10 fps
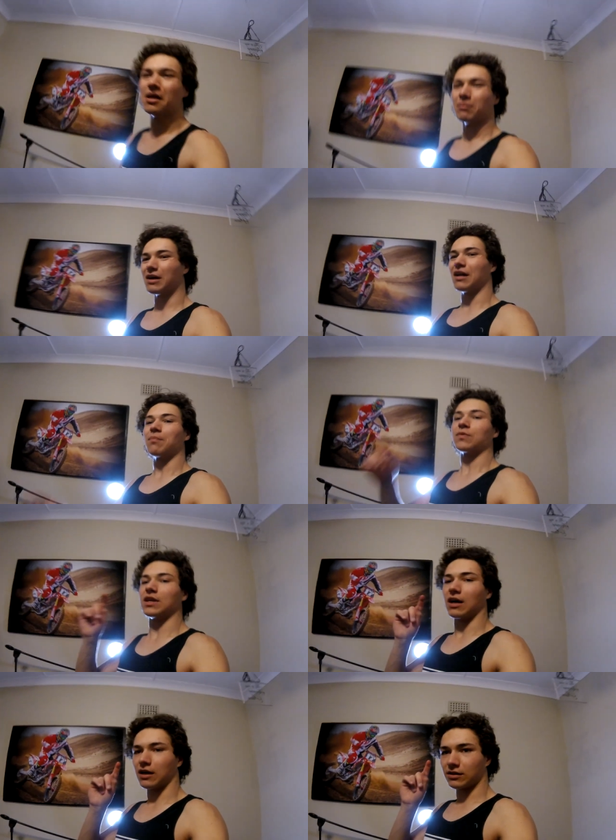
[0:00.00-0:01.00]
But
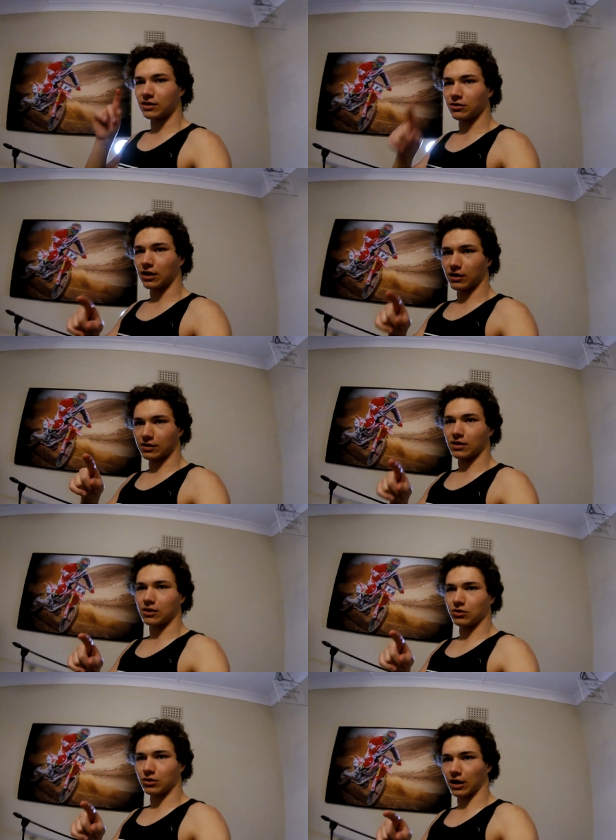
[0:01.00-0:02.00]
yeah, I'll see you guys
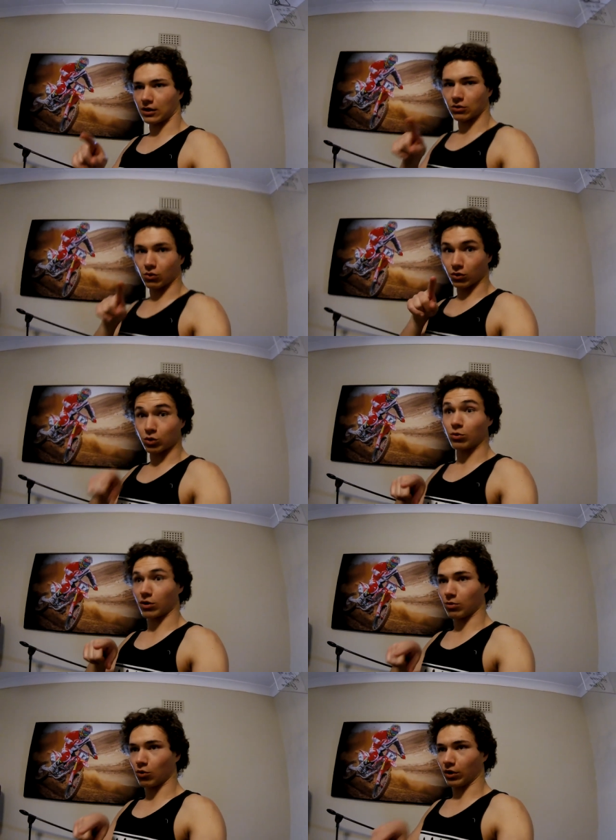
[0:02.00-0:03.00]
tonight or
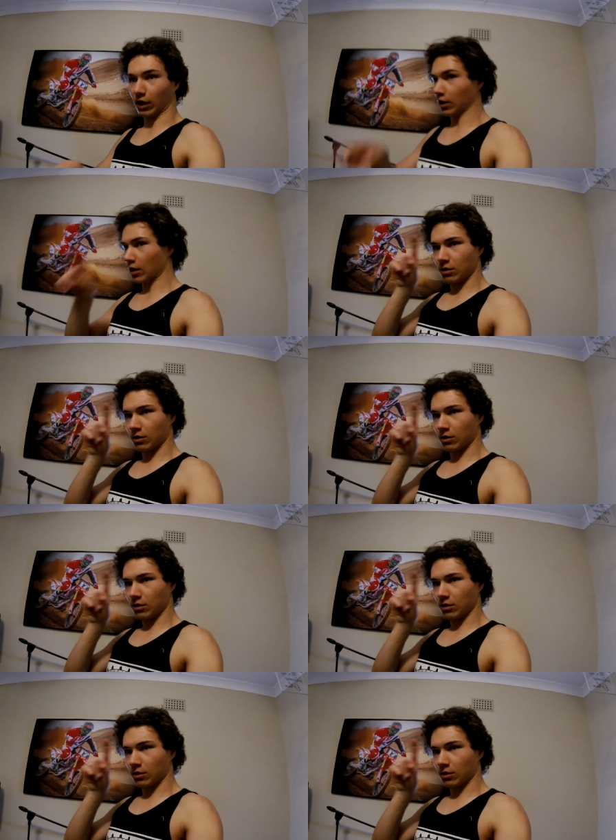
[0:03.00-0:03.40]
tomorrow morning.